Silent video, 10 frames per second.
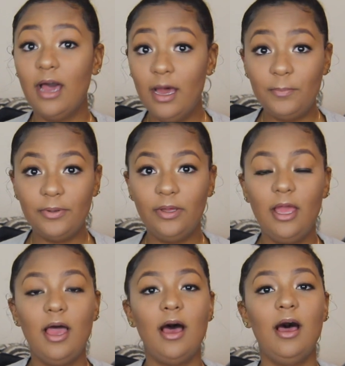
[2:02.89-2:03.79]
cup
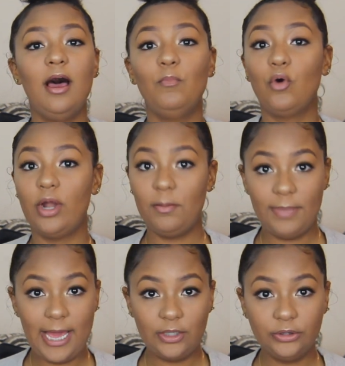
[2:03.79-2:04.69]
or a
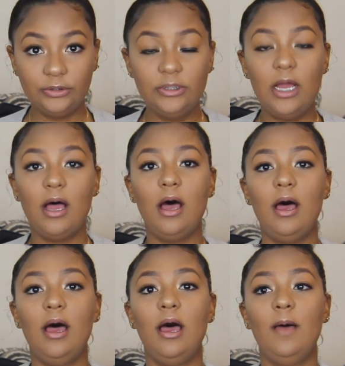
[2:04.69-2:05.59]
bottle.
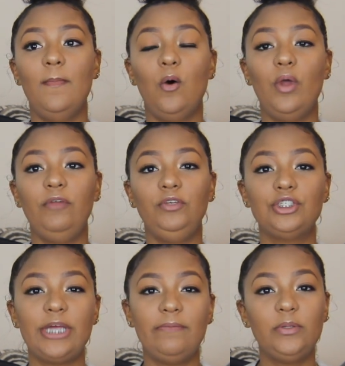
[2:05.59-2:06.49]
If
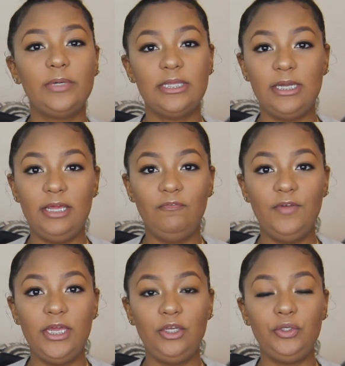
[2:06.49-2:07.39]
you're traveling with an
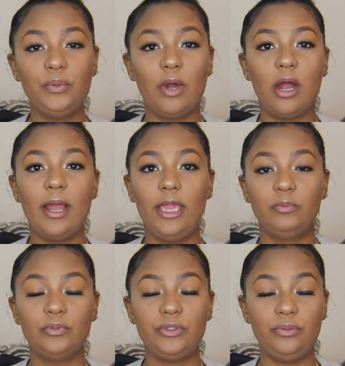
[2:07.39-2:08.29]
infant, you are
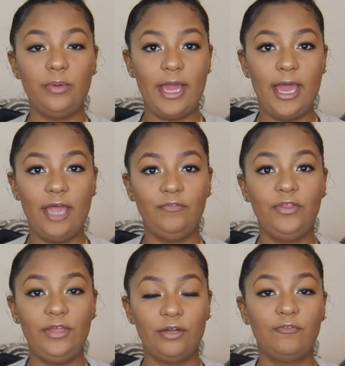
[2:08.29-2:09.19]
able to
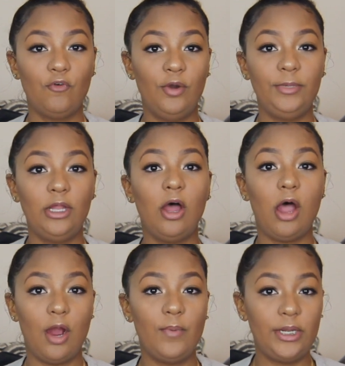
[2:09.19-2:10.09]
have their
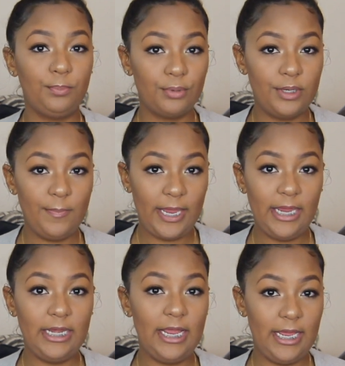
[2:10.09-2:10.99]
formula already
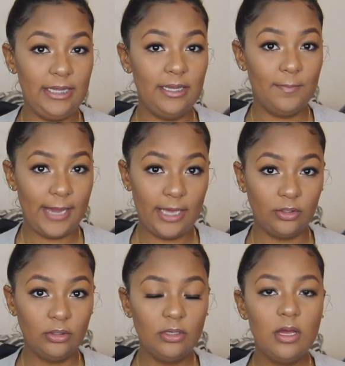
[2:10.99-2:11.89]
pre-made in the
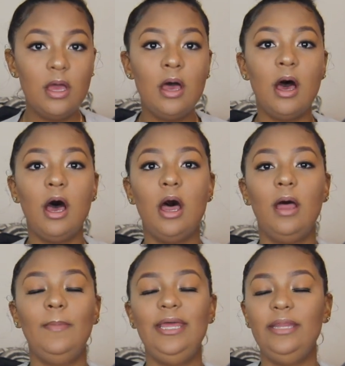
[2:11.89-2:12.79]
bottle,
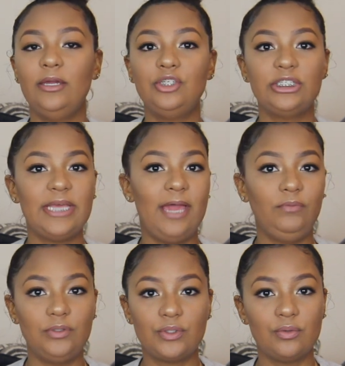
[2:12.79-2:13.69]
and they'll just
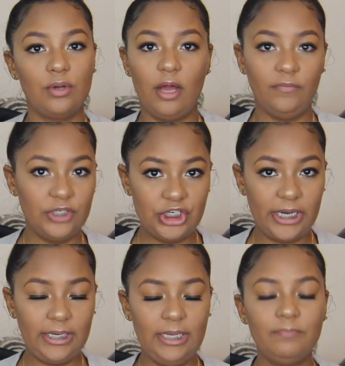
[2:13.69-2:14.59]
have you screw it off and
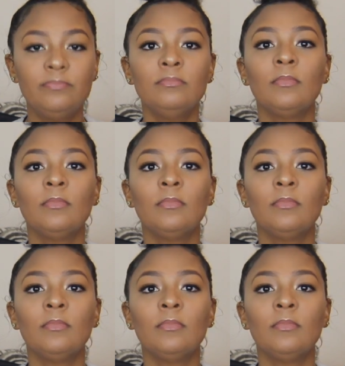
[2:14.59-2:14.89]
check it.